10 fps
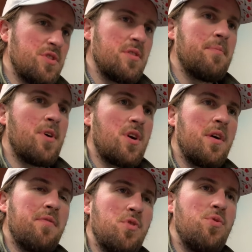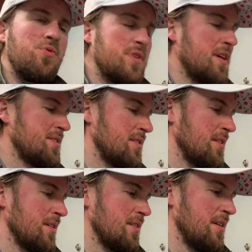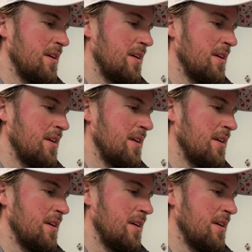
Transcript: so you mark off who tested it.